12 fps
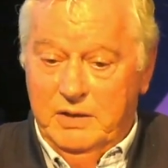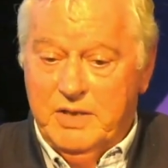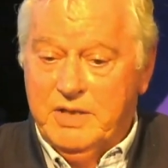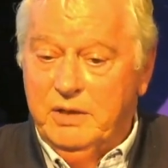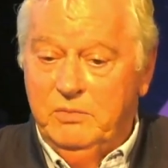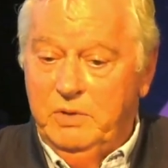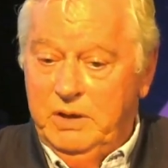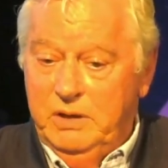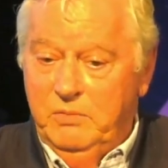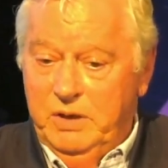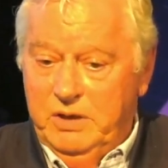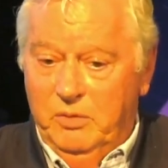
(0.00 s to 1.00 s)
and so we,
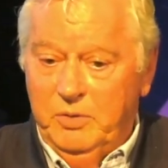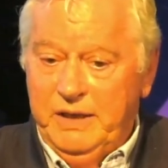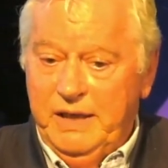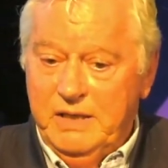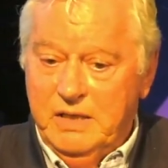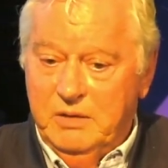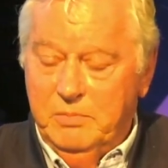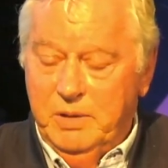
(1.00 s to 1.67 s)
we dominated